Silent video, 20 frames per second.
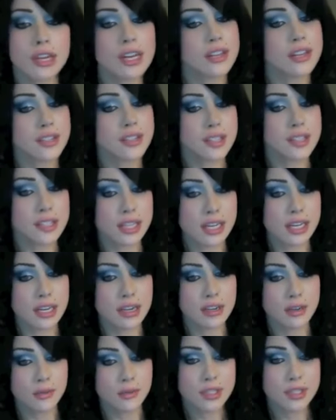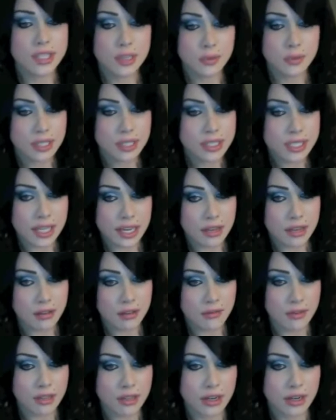Kansas City and I would see what it's like
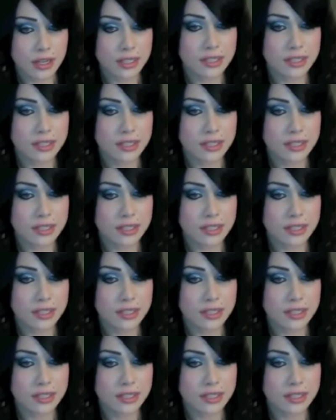living there.